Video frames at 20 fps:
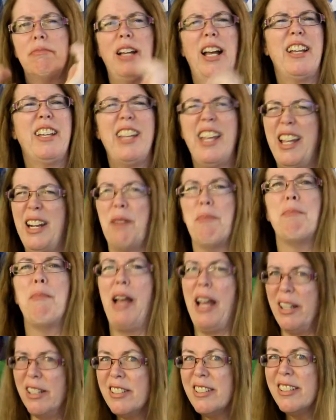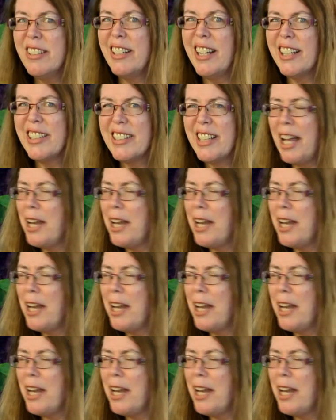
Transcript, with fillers: I can't imagine the next